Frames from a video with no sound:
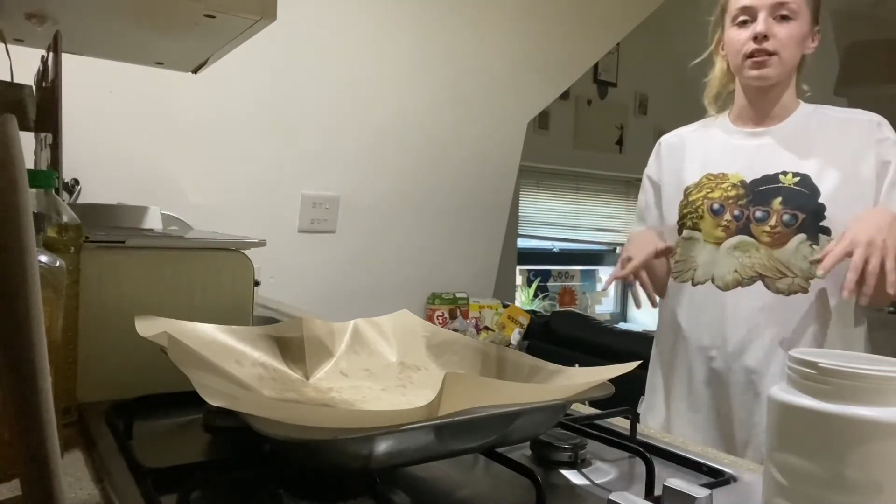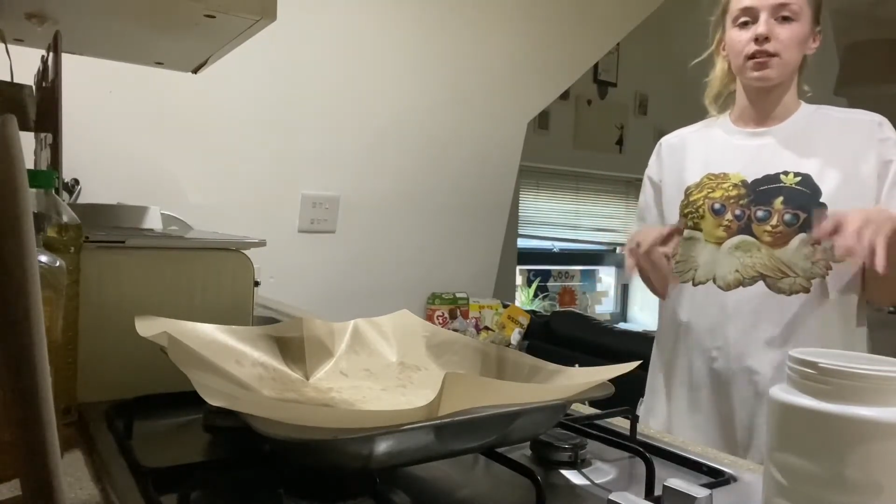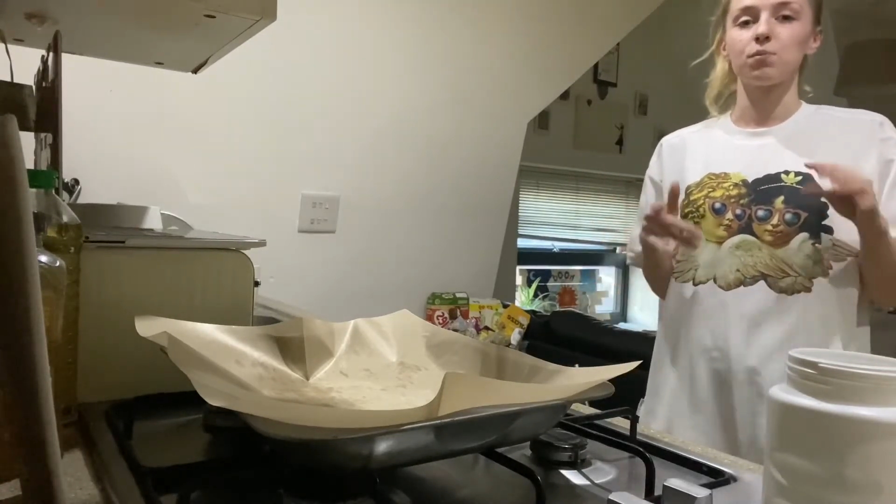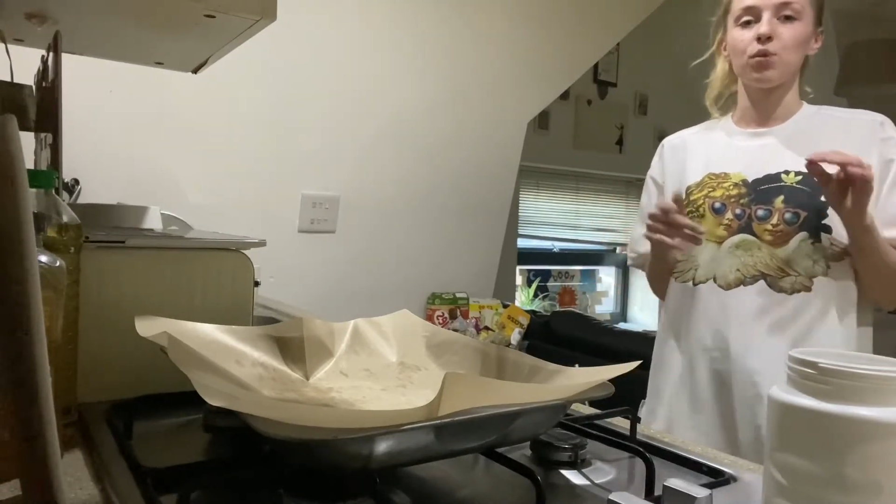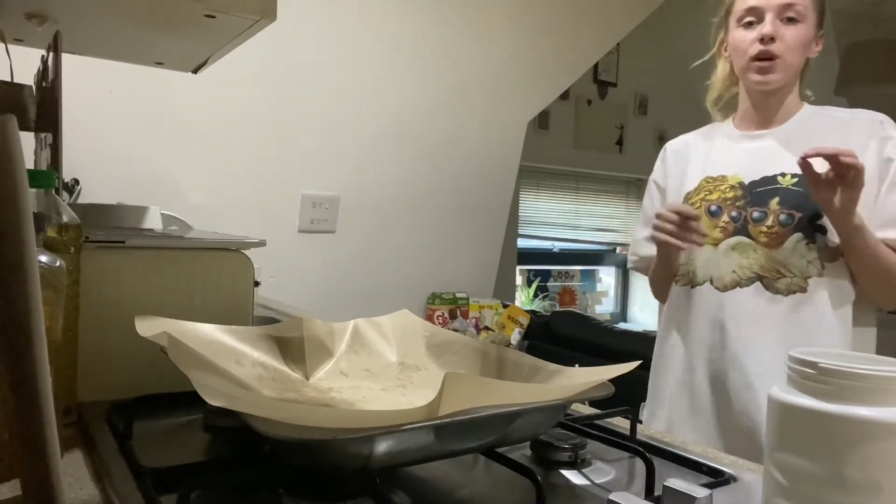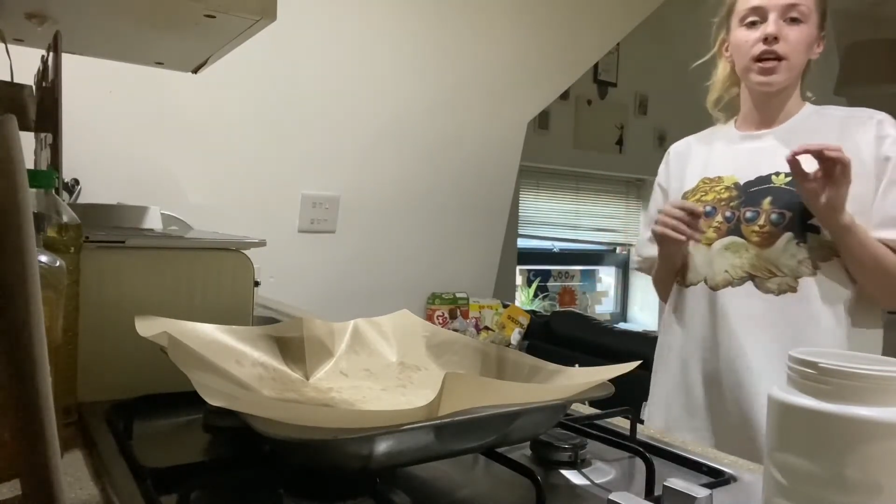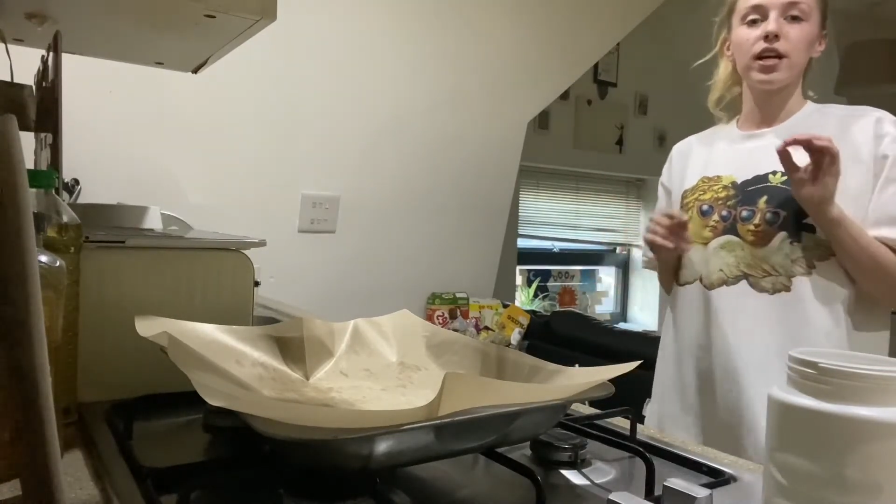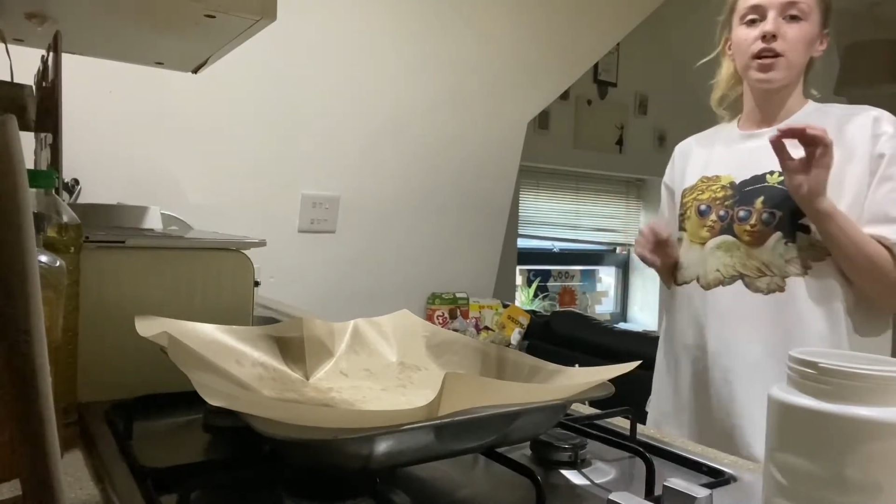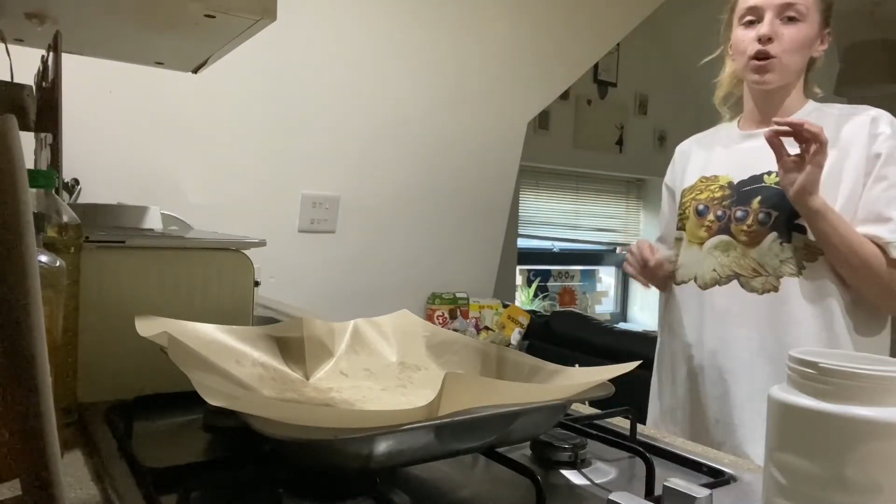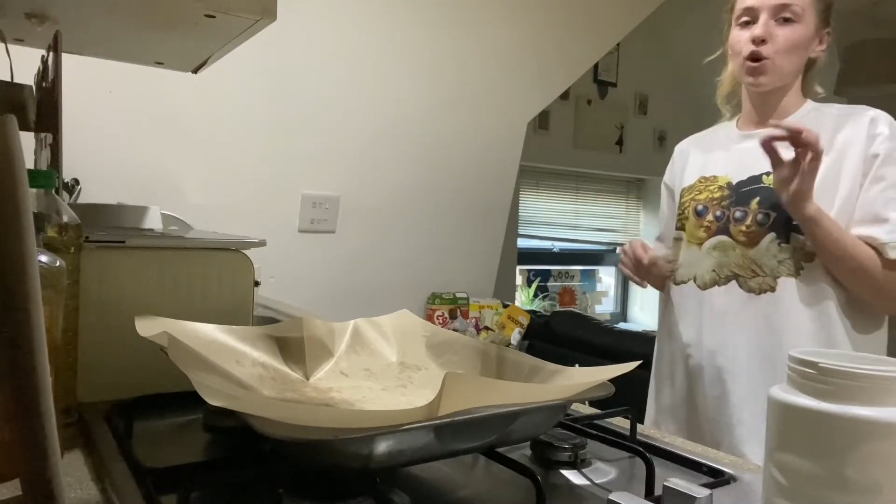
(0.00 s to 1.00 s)
It's
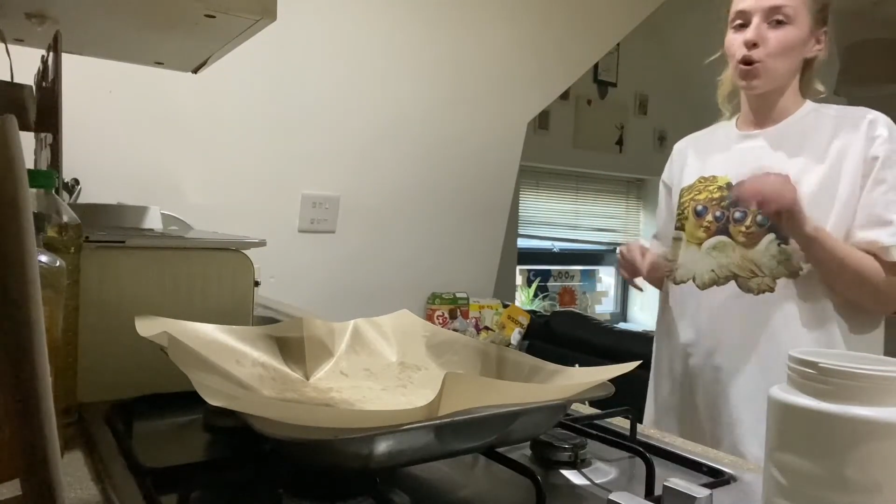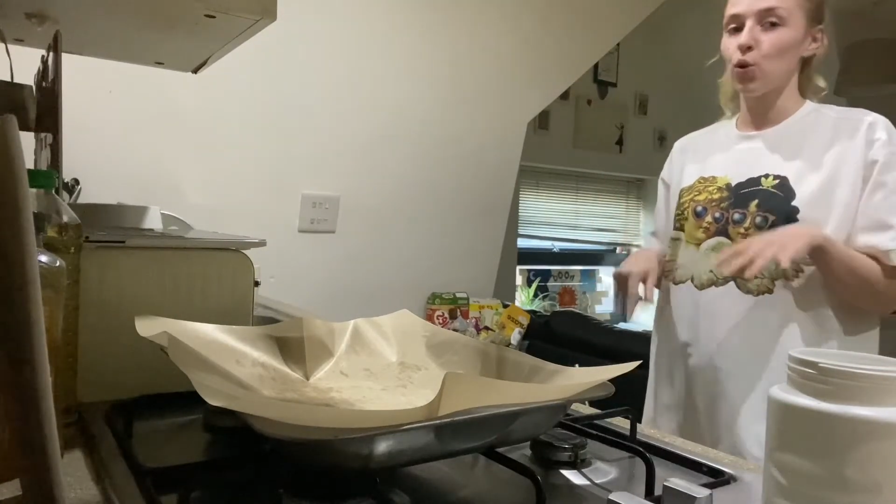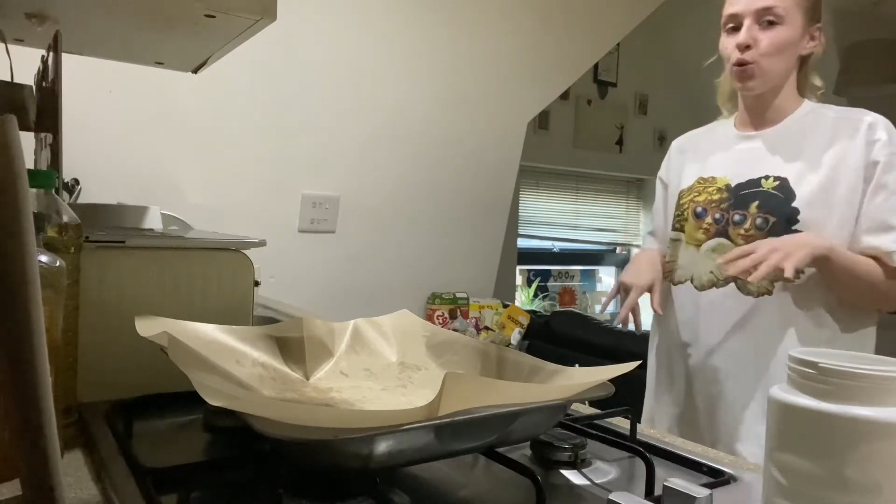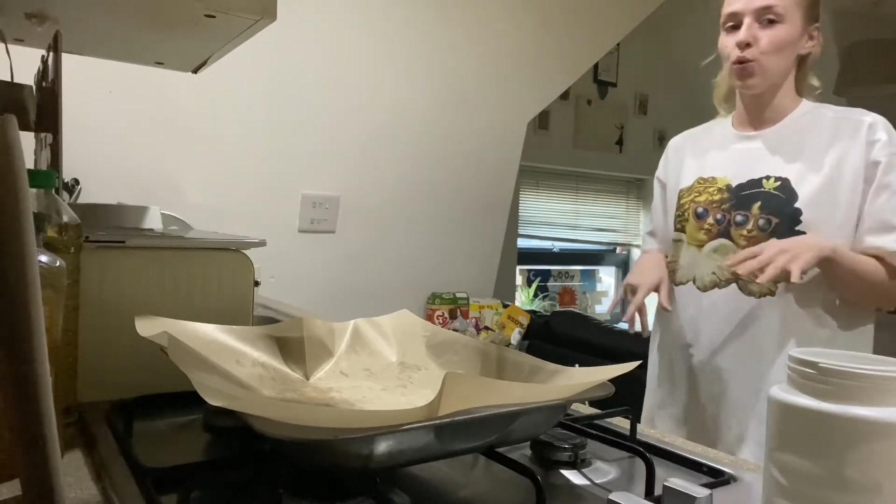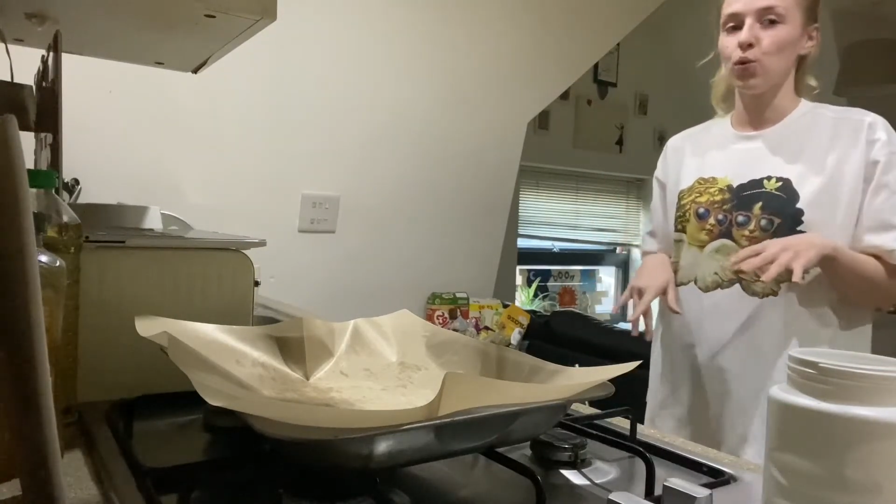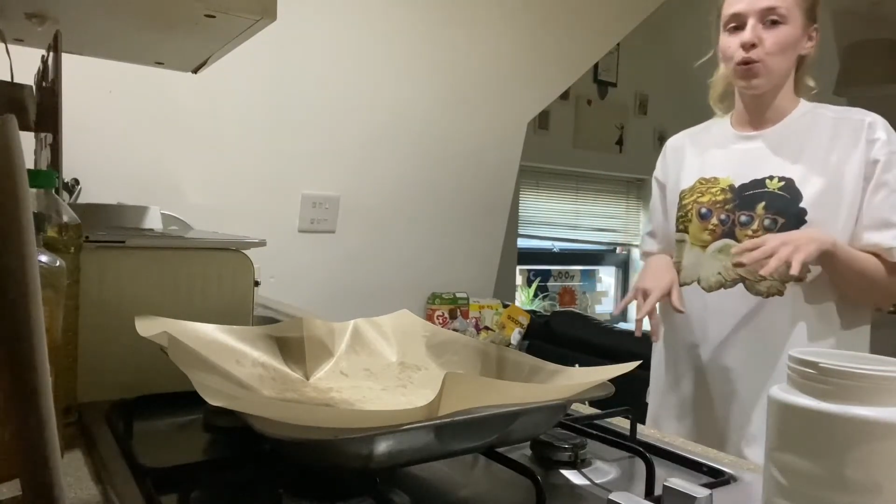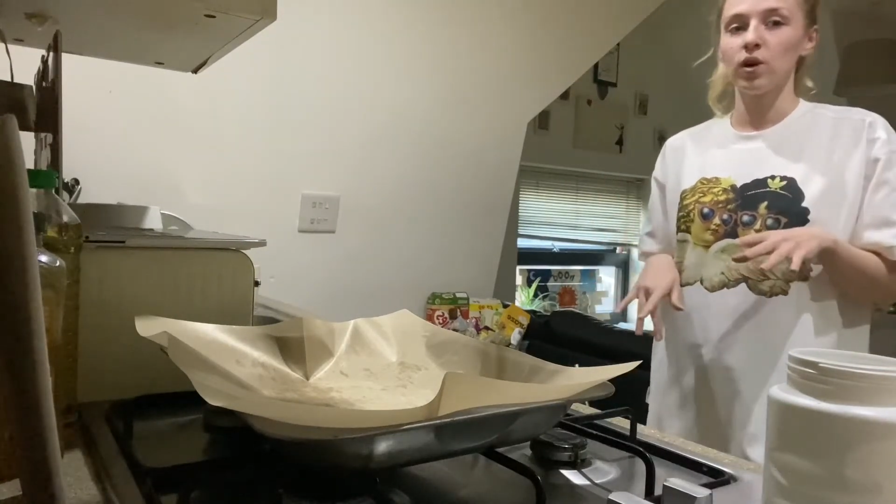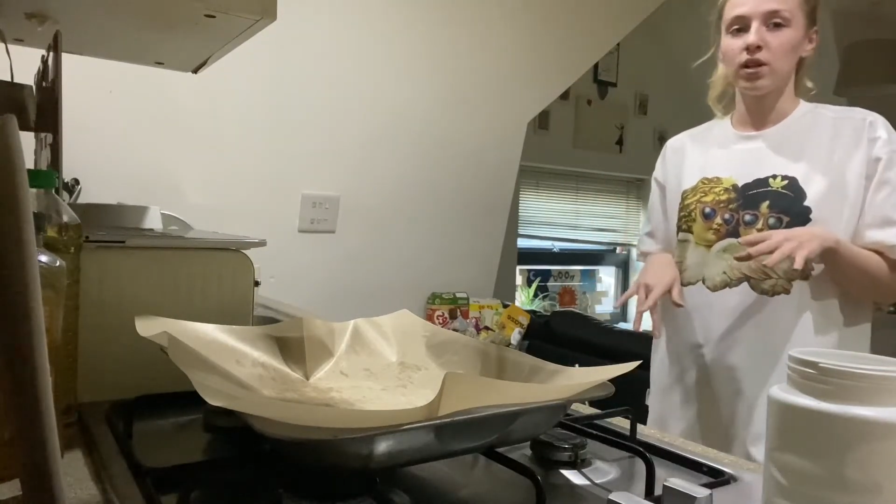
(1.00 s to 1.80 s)
pretty cool.